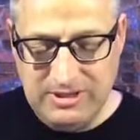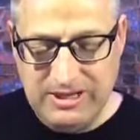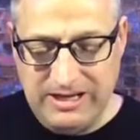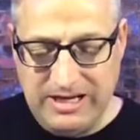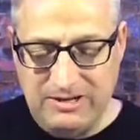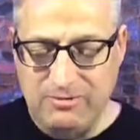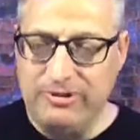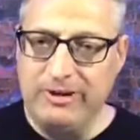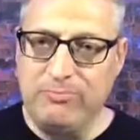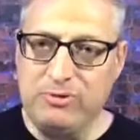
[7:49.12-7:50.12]
and I know
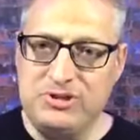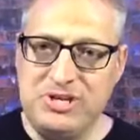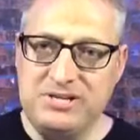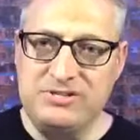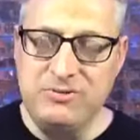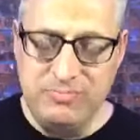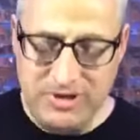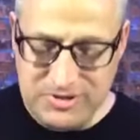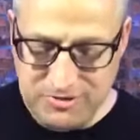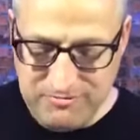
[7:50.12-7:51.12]
they appreciate so
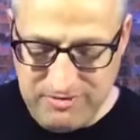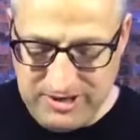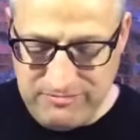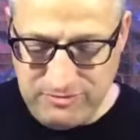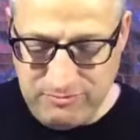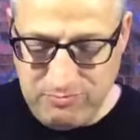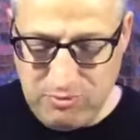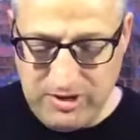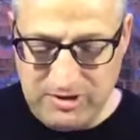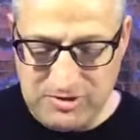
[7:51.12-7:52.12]
much your faithful
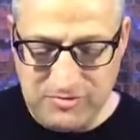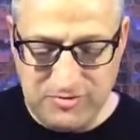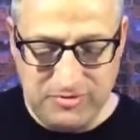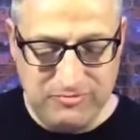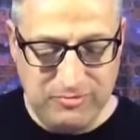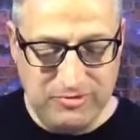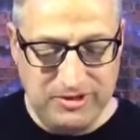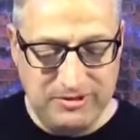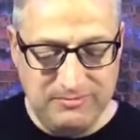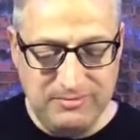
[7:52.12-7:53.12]
prayers for, for
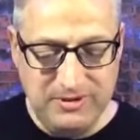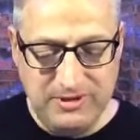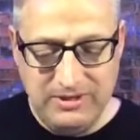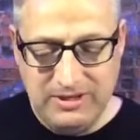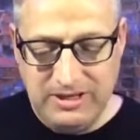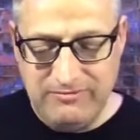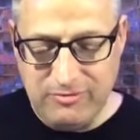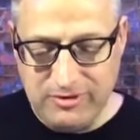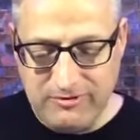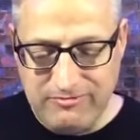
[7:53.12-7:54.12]
them and for
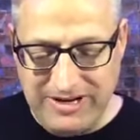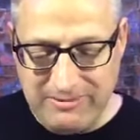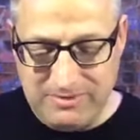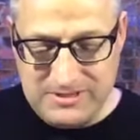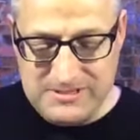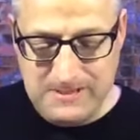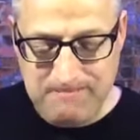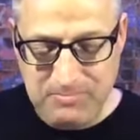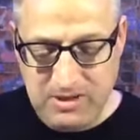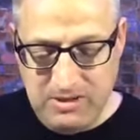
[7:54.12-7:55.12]
their families.
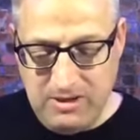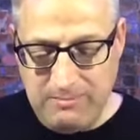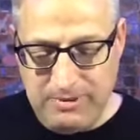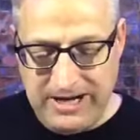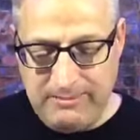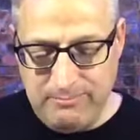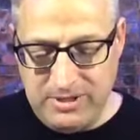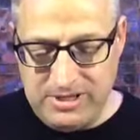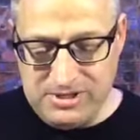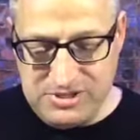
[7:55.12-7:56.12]
Pam
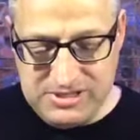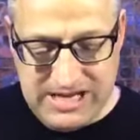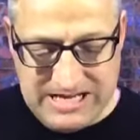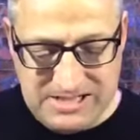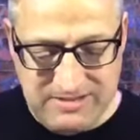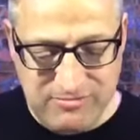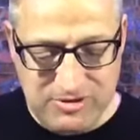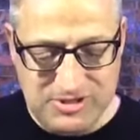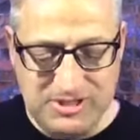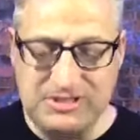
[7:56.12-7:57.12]
Bunch is asking for
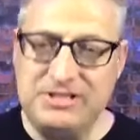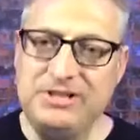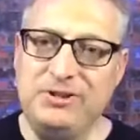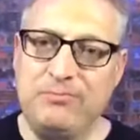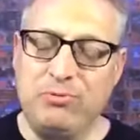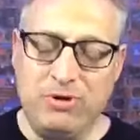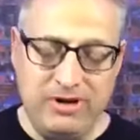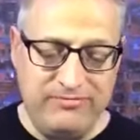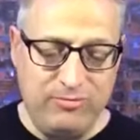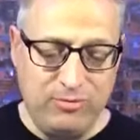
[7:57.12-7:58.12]
us to continue to
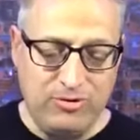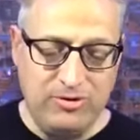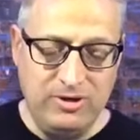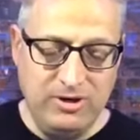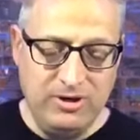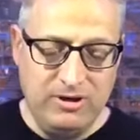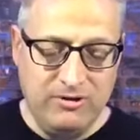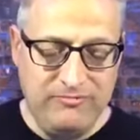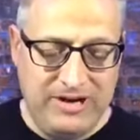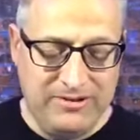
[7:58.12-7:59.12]
pray for her
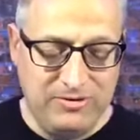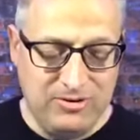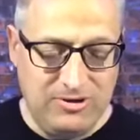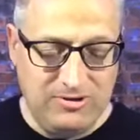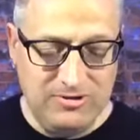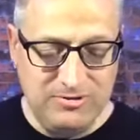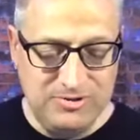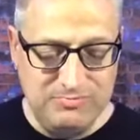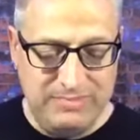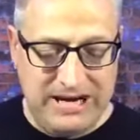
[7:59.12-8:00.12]
father in law who's
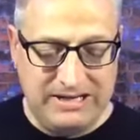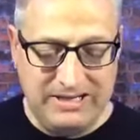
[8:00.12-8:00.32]
battling